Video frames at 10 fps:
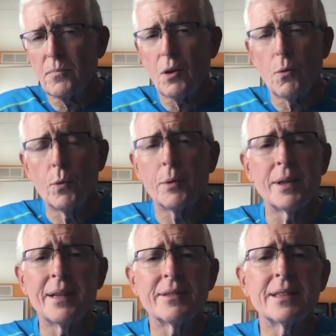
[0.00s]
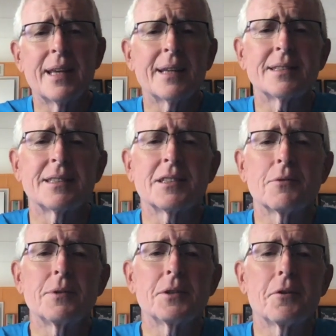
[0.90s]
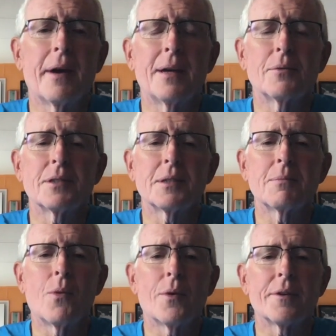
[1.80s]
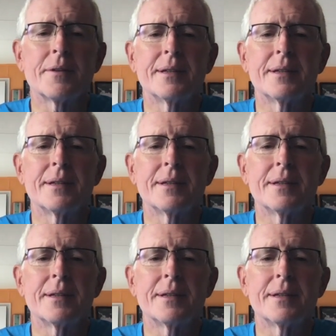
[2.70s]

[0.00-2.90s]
when we lived in Texas, the Rio Grande was the border,